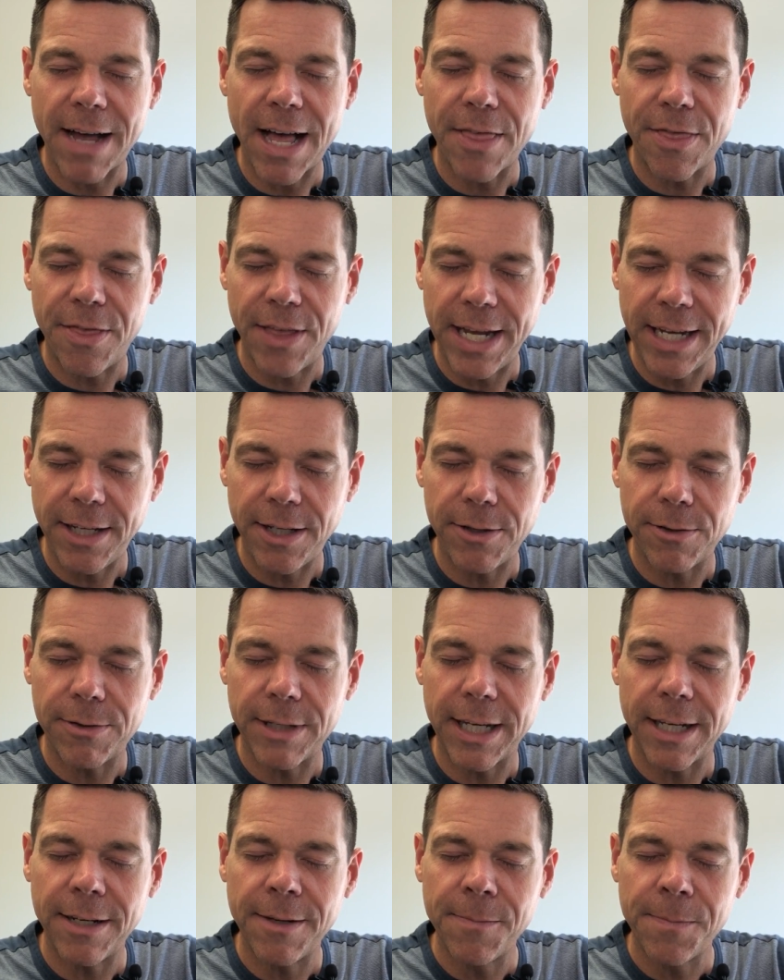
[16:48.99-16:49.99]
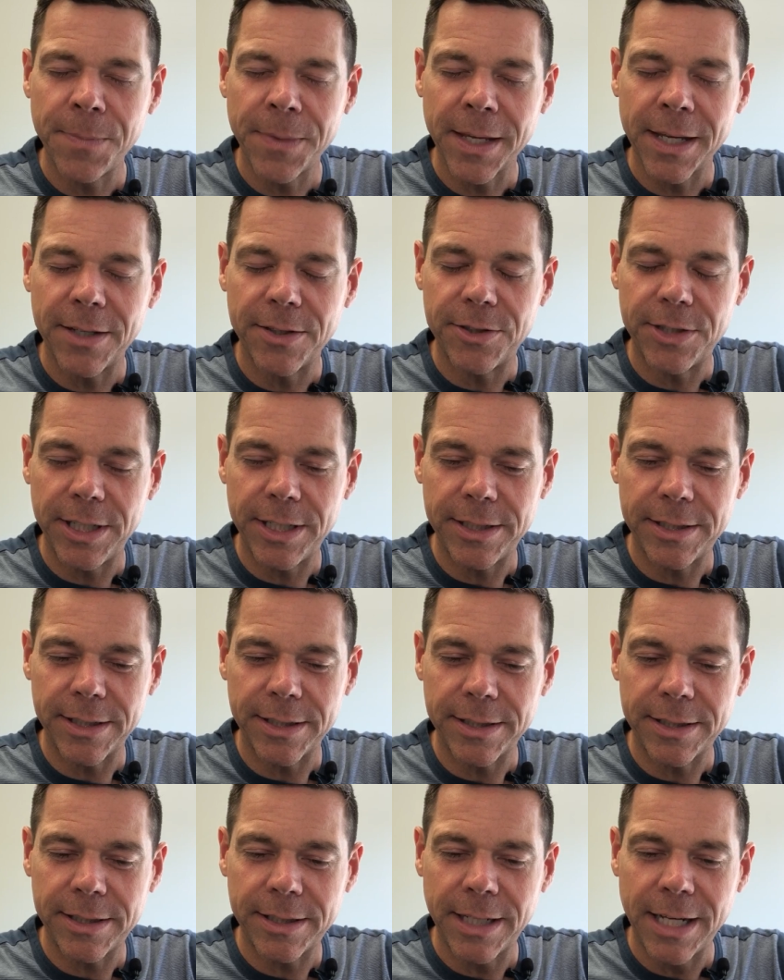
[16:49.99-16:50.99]
I thank you that
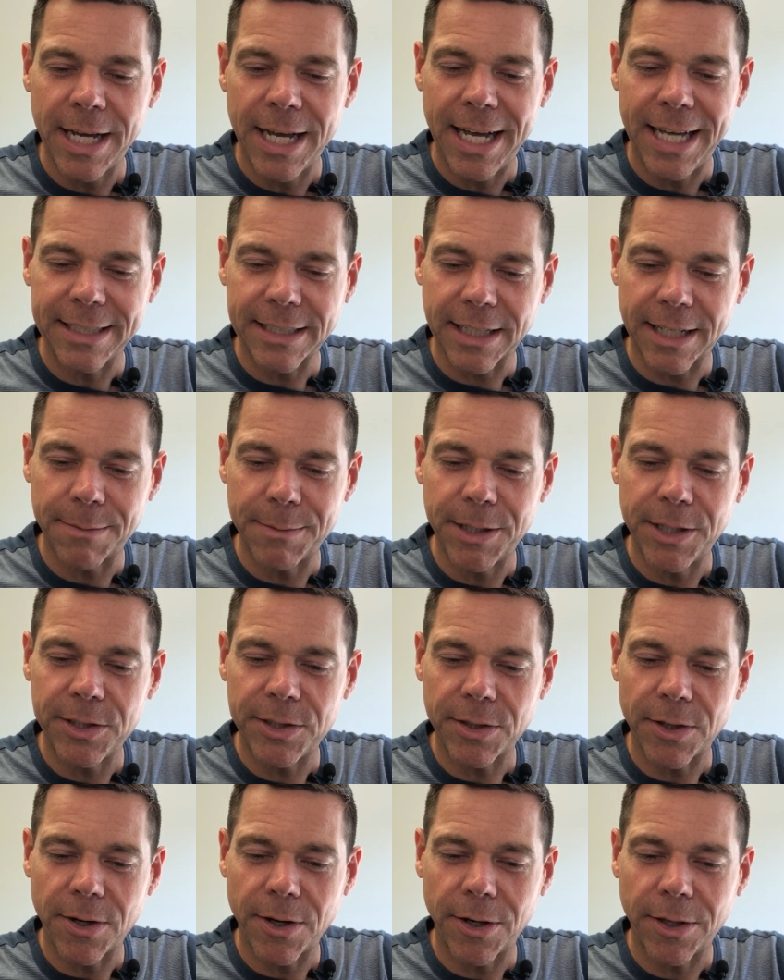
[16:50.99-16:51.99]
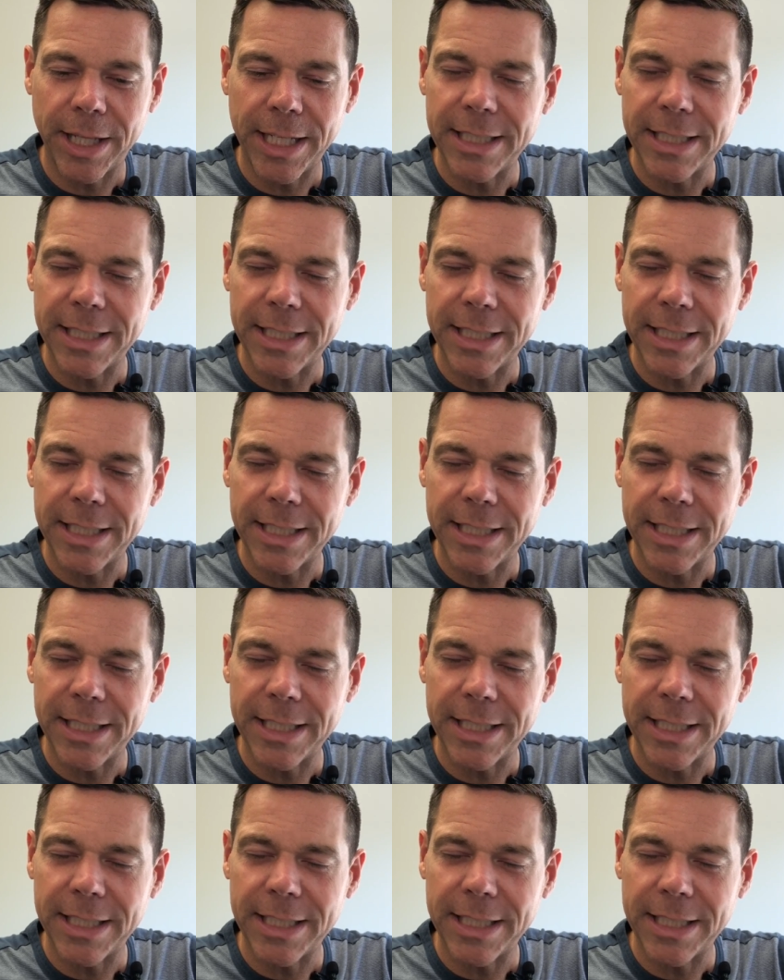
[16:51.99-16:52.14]
Jesus has come to this earth.